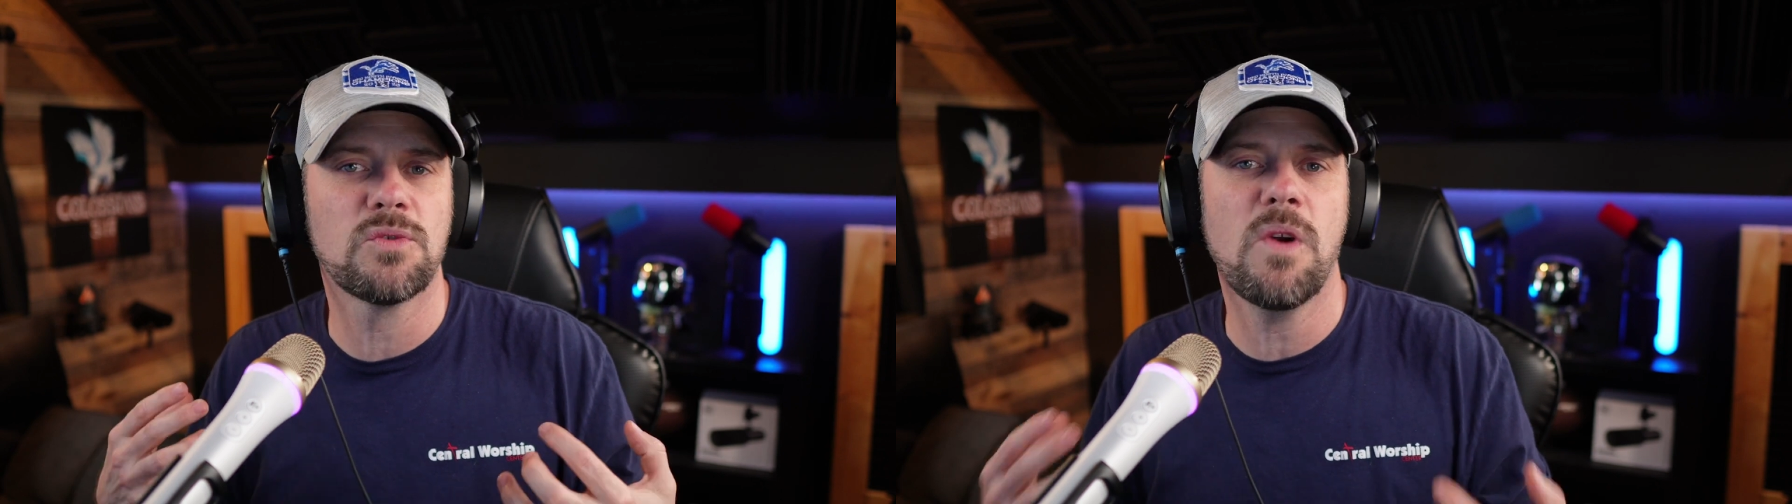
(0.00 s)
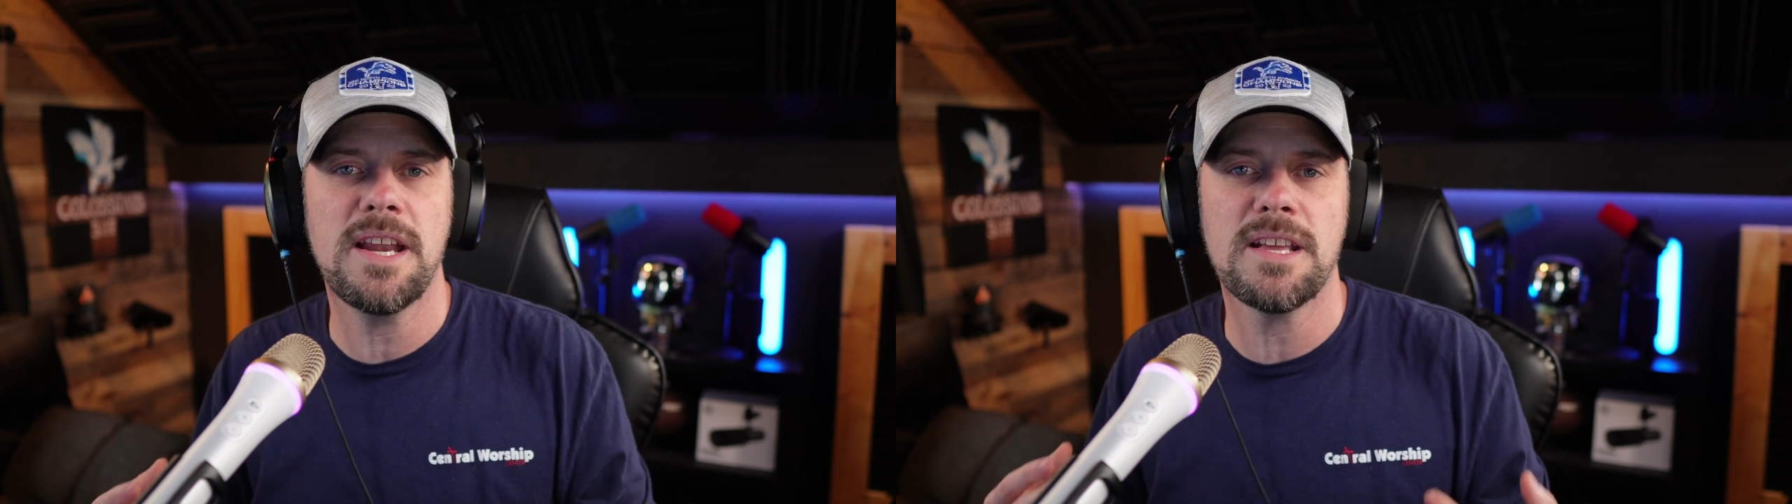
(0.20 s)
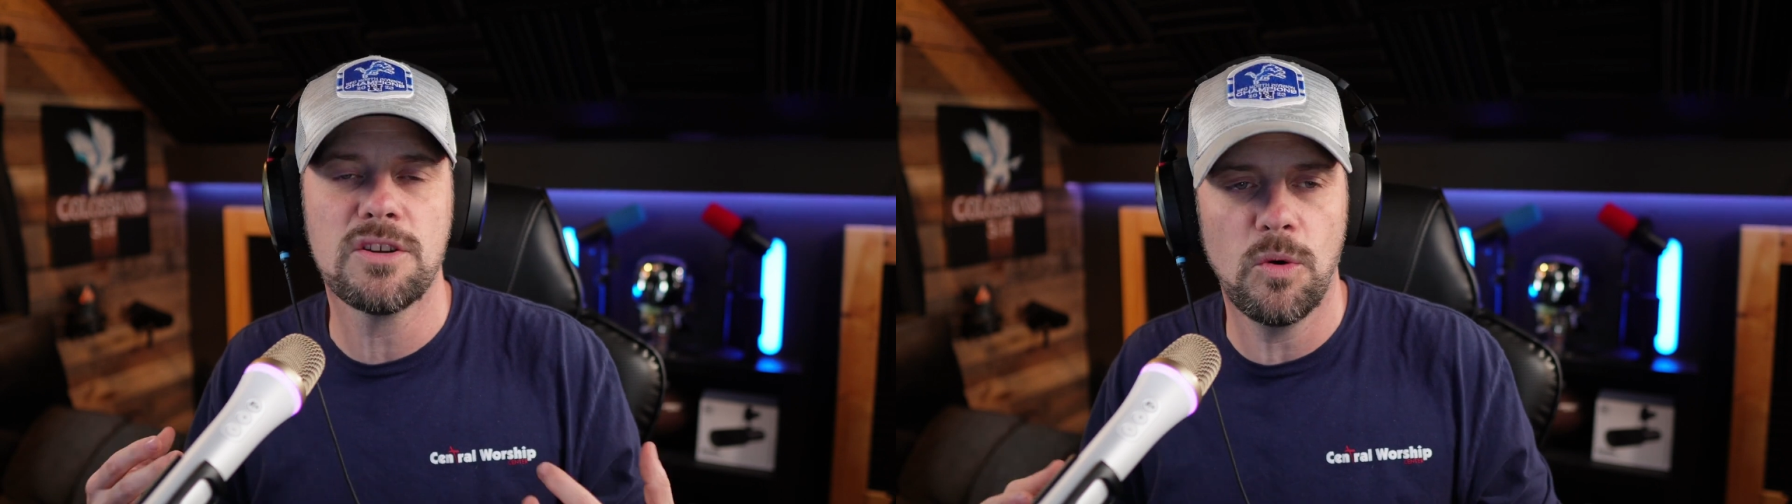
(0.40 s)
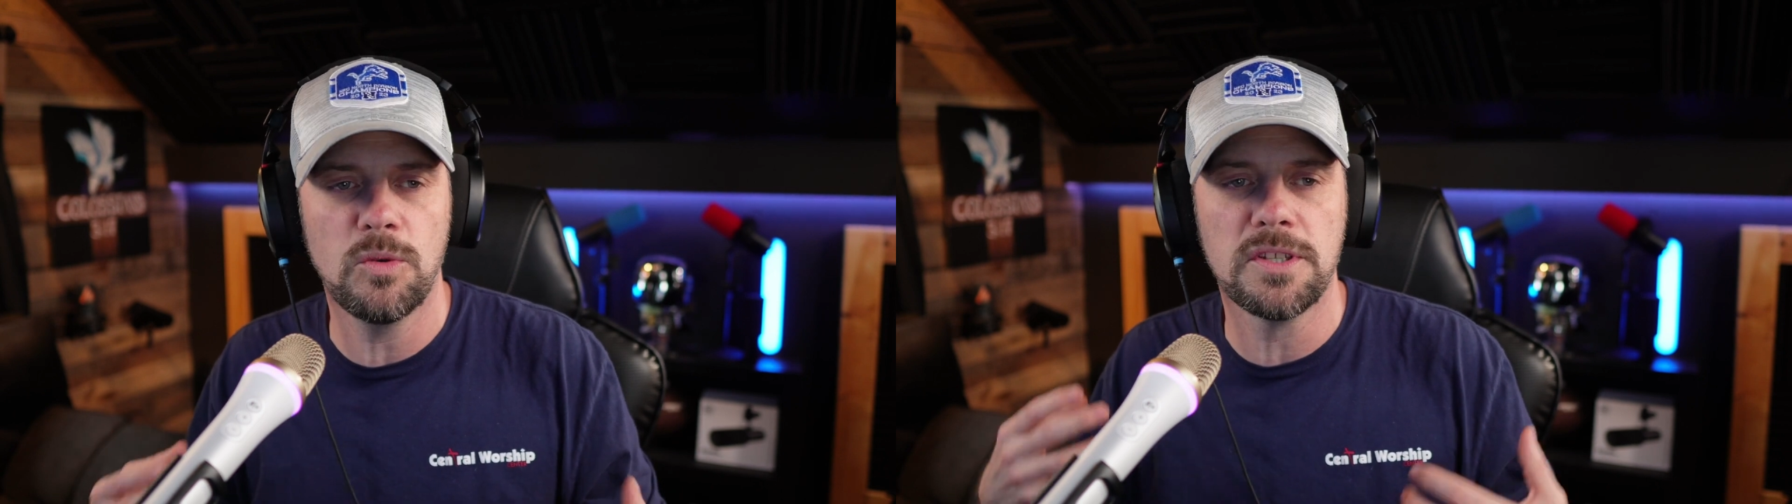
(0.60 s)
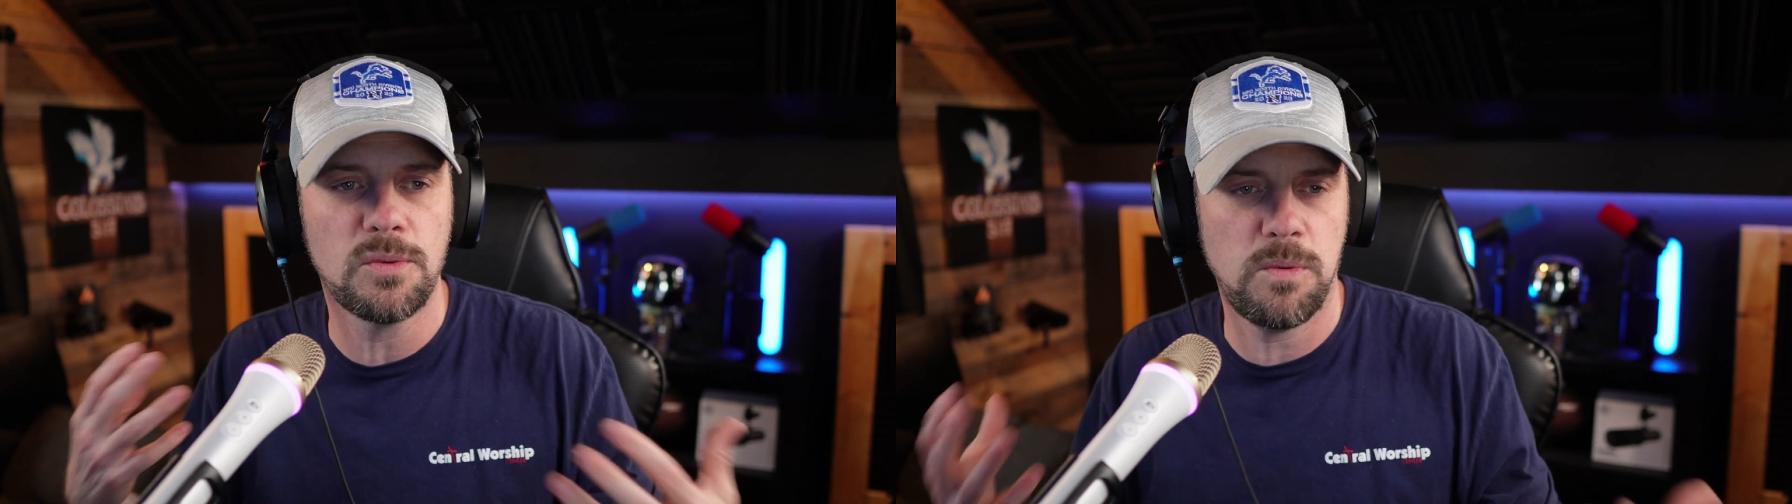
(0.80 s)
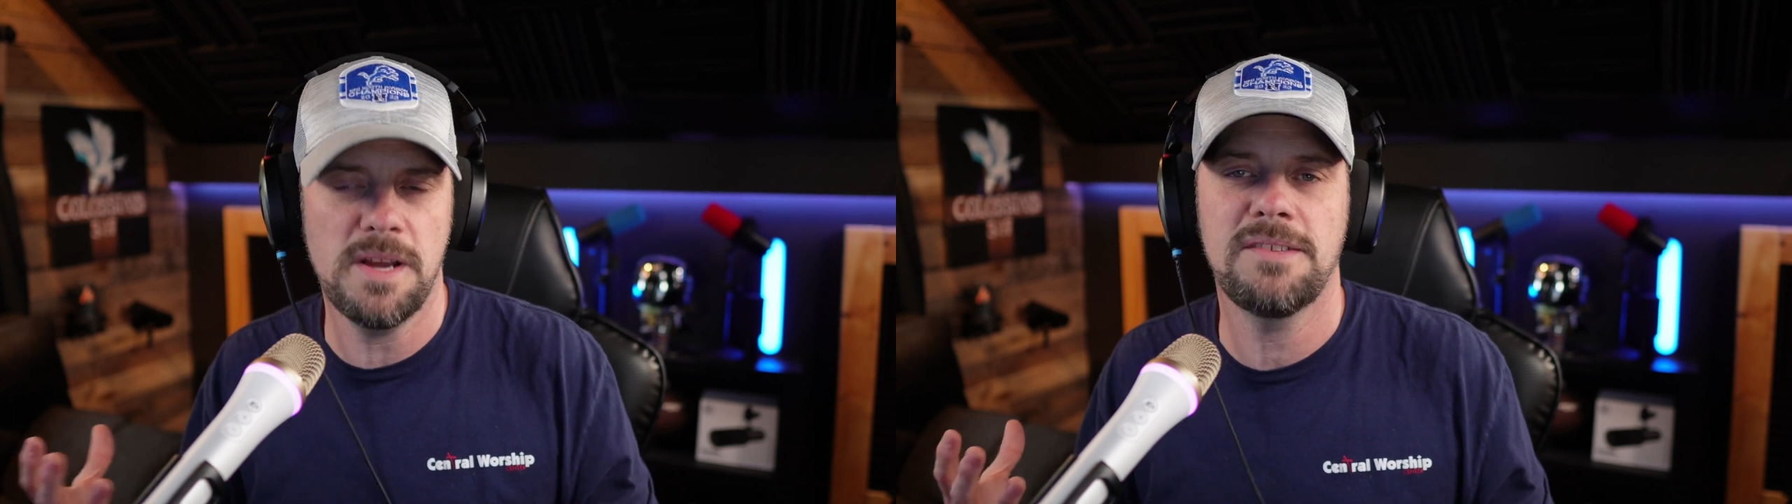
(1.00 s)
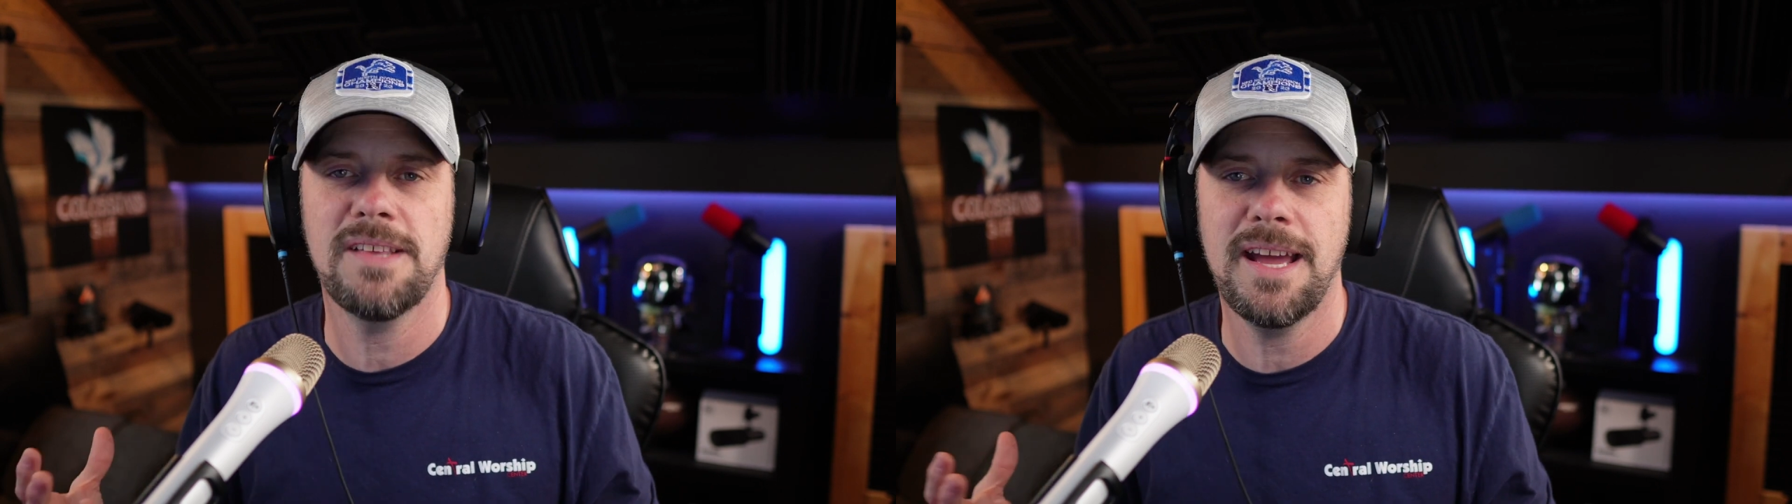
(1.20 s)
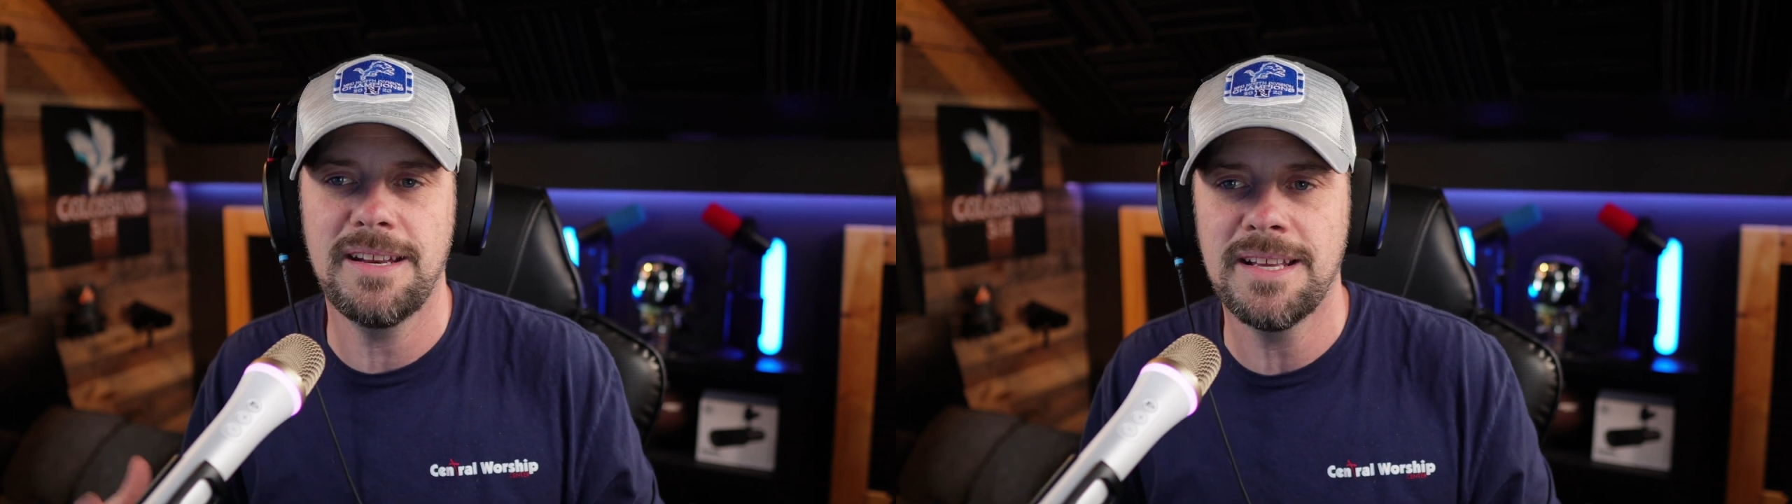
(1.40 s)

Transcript: weight in gold and twice that